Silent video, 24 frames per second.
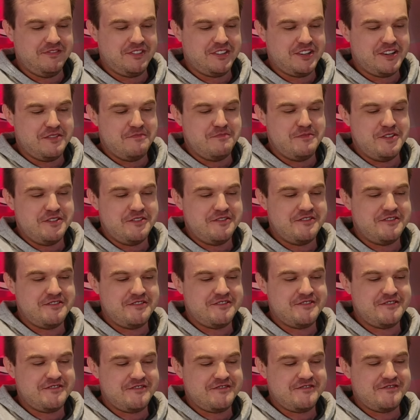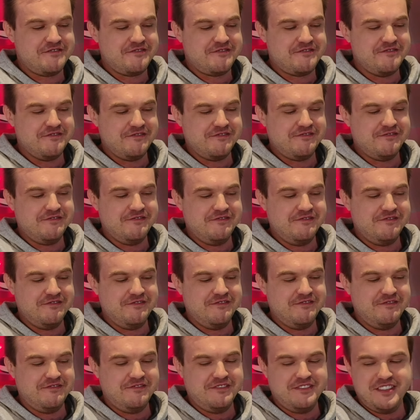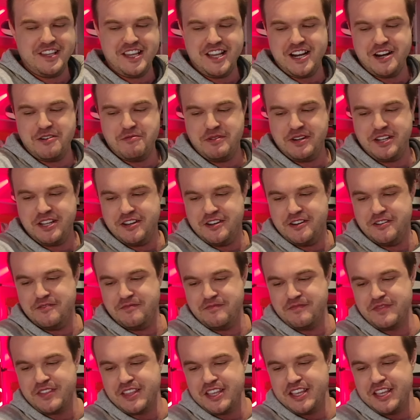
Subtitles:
Come on, there we go.